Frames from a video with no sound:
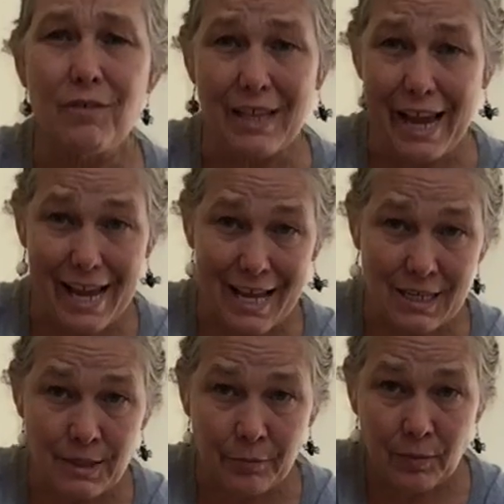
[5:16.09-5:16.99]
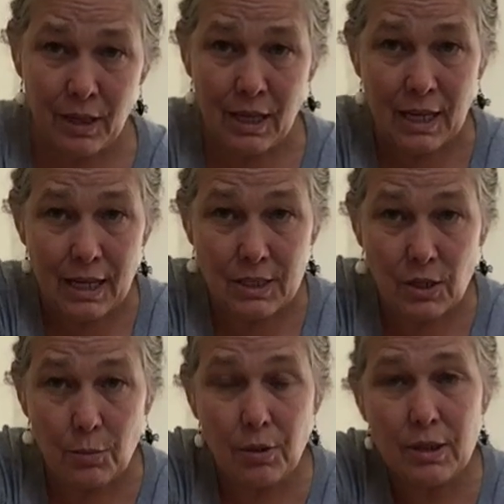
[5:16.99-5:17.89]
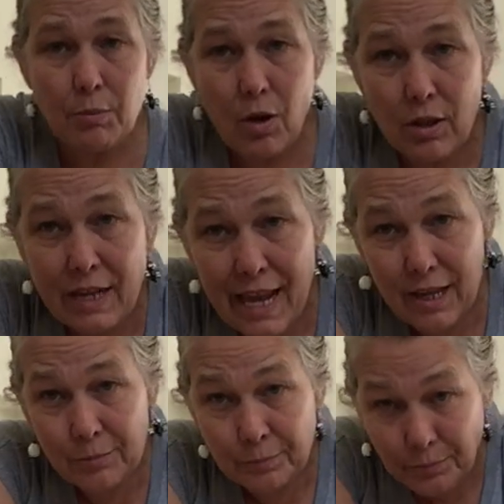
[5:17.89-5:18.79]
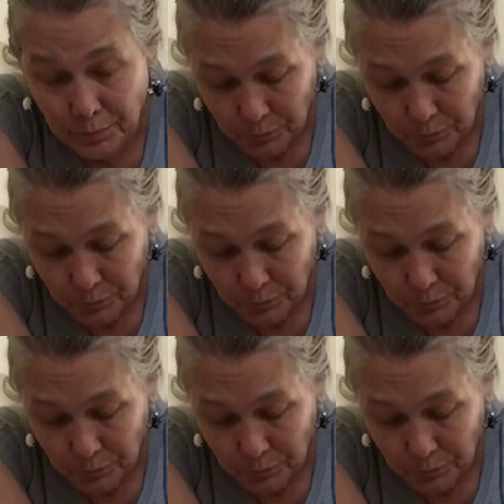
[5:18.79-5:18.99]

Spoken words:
over the hand. And so you put the ball down,